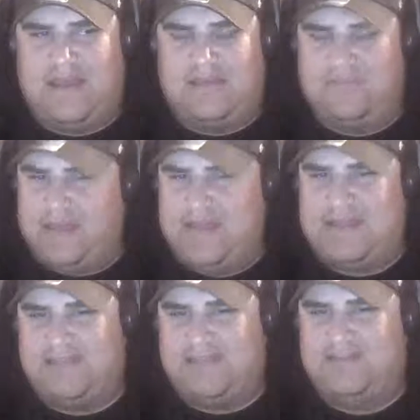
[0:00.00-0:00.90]
bet
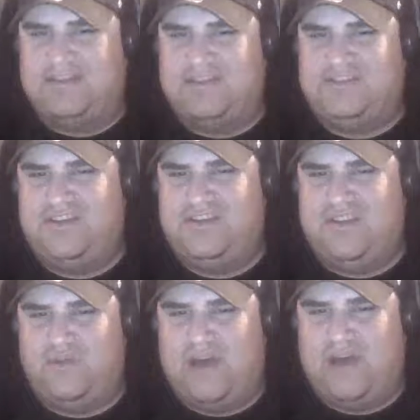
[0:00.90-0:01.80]
that the players'
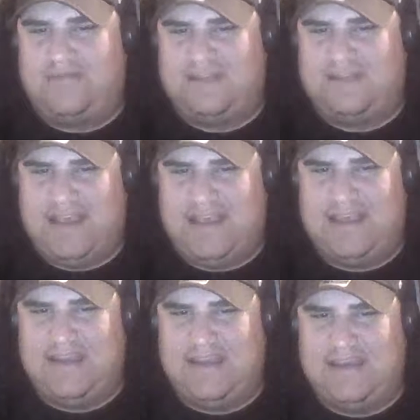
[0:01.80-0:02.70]
union will have a say
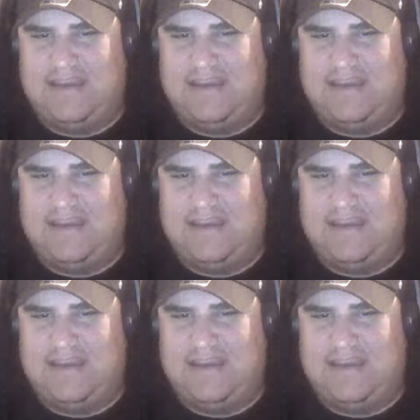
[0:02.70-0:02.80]
in it.